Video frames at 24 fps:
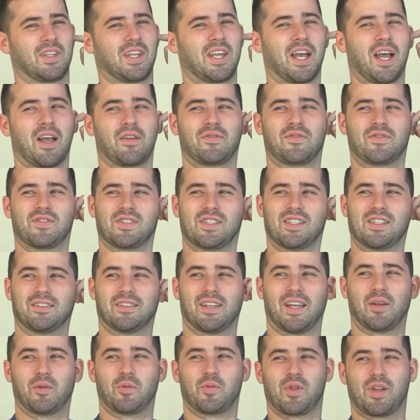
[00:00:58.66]
Yeah, I've seen
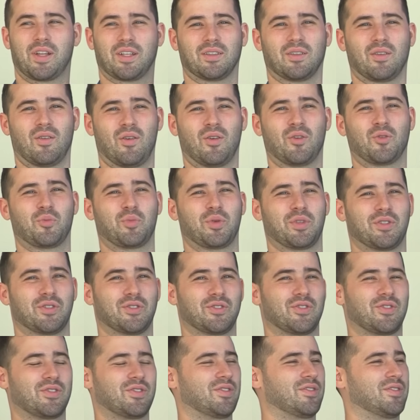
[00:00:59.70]
that with like long
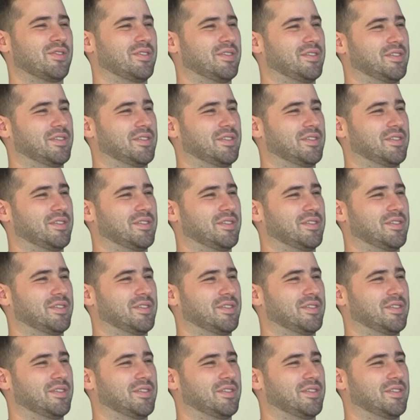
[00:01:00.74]
beards.